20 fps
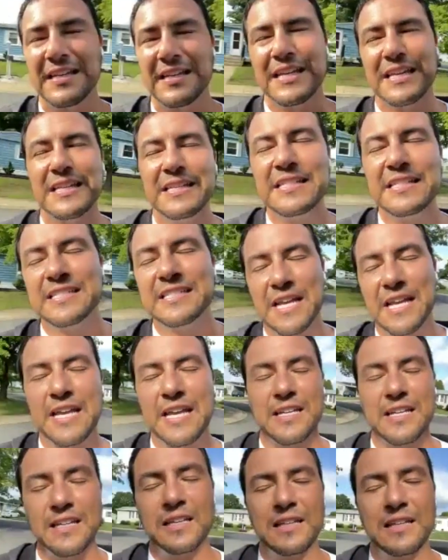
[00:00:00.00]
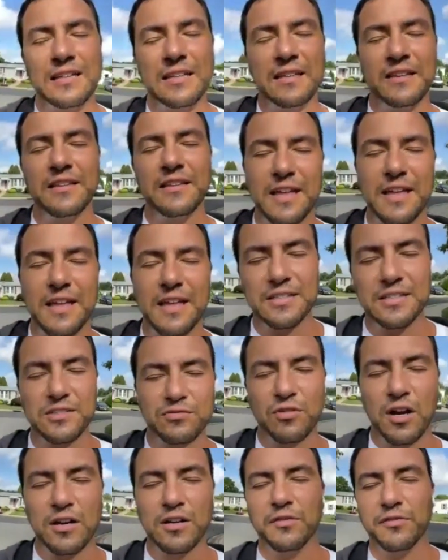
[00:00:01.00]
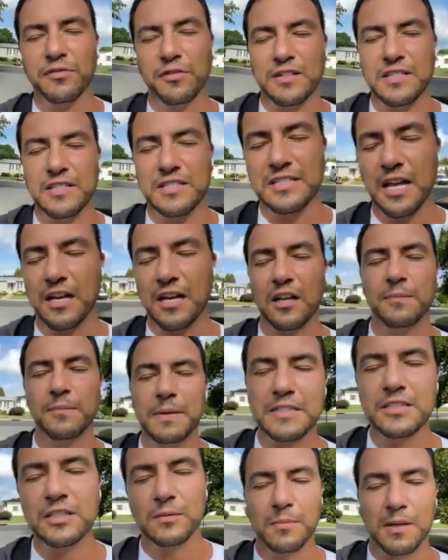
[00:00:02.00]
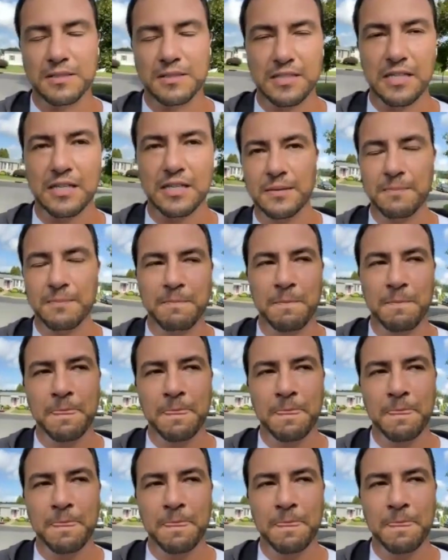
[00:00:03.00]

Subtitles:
in saying that Rhino Friend is not going to be till Monday,